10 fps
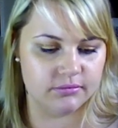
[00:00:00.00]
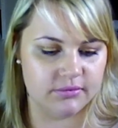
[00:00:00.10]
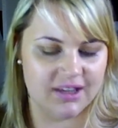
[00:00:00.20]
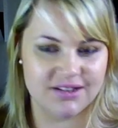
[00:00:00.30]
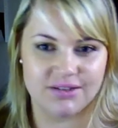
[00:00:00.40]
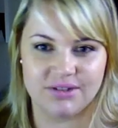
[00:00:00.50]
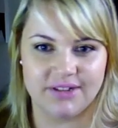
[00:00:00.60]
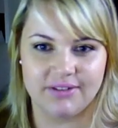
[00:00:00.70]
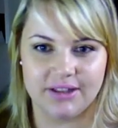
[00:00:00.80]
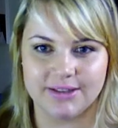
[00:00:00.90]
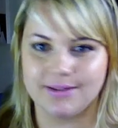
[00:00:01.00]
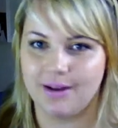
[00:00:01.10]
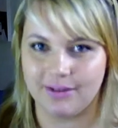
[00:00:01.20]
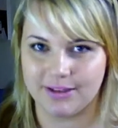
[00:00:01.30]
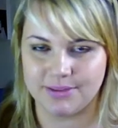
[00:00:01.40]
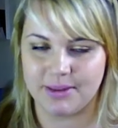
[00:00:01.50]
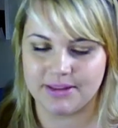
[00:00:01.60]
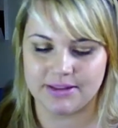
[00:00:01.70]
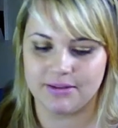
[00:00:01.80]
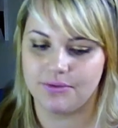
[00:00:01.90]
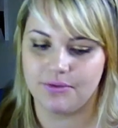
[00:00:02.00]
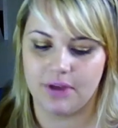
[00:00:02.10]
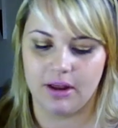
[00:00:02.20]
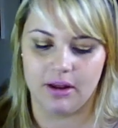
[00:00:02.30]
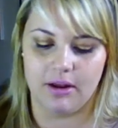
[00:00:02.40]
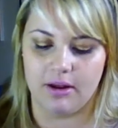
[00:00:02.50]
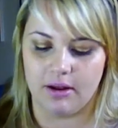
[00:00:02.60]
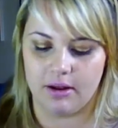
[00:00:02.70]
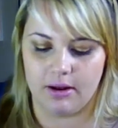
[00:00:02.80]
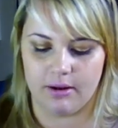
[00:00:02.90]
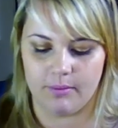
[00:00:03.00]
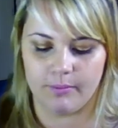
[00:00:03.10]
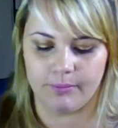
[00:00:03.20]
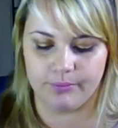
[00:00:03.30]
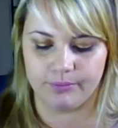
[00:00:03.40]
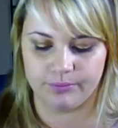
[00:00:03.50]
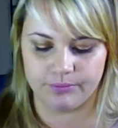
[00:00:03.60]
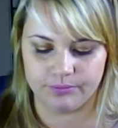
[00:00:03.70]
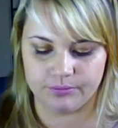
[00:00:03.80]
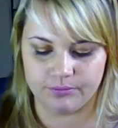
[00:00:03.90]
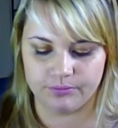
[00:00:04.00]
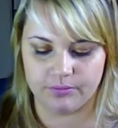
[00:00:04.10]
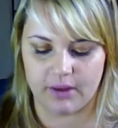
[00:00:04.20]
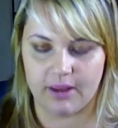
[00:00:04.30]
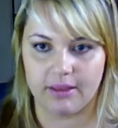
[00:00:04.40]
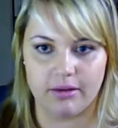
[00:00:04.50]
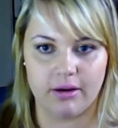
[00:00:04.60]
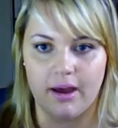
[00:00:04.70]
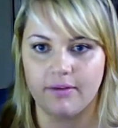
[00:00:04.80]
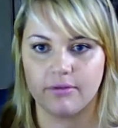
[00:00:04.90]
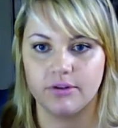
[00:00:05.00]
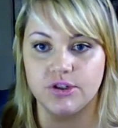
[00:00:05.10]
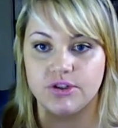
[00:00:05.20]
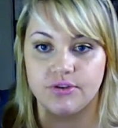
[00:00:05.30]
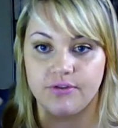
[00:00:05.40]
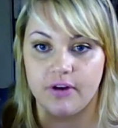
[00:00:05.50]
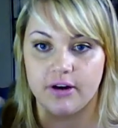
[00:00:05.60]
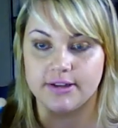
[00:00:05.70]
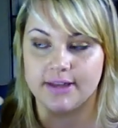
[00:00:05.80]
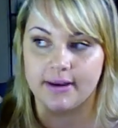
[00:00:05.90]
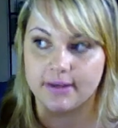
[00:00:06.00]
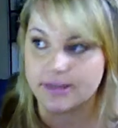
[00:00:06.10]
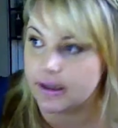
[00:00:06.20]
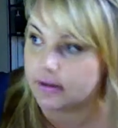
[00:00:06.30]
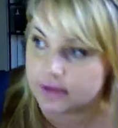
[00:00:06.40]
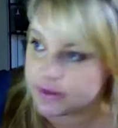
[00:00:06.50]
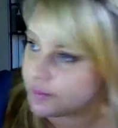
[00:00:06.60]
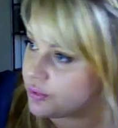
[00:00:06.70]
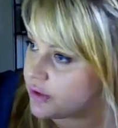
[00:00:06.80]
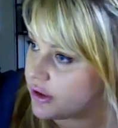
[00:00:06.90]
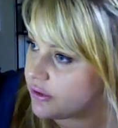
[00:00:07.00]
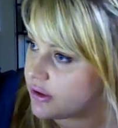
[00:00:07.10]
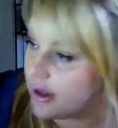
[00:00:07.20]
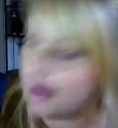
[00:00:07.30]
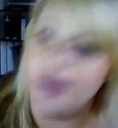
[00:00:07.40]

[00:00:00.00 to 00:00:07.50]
Yeah, so definitely it's not expensive. And the coverage, so far as I can tell, is pretty good.